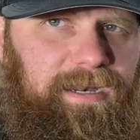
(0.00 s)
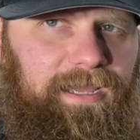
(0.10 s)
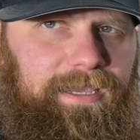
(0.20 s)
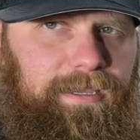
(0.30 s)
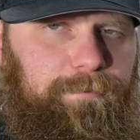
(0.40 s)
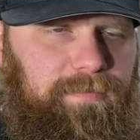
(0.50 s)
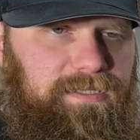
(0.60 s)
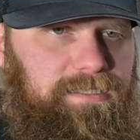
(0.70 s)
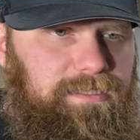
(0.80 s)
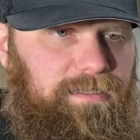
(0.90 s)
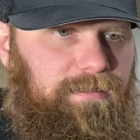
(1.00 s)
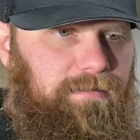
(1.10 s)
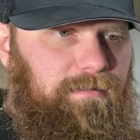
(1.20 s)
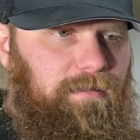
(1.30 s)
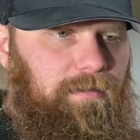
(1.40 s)
I am
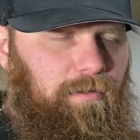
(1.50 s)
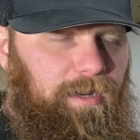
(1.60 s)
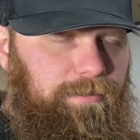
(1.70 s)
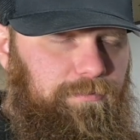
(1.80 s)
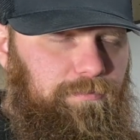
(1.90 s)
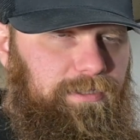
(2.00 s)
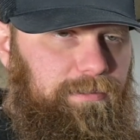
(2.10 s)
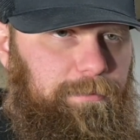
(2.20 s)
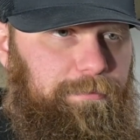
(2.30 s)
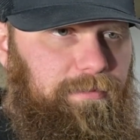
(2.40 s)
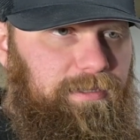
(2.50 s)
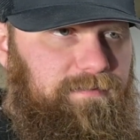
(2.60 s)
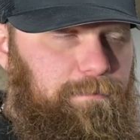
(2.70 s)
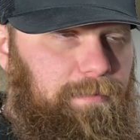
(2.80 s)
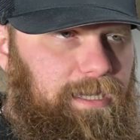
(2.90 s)
missing, or I do need to
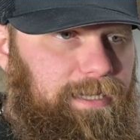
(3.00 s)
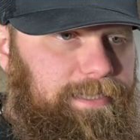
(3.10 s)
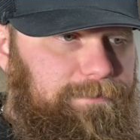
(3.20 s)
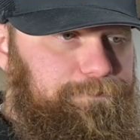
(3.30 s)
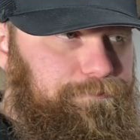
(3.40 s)
replace my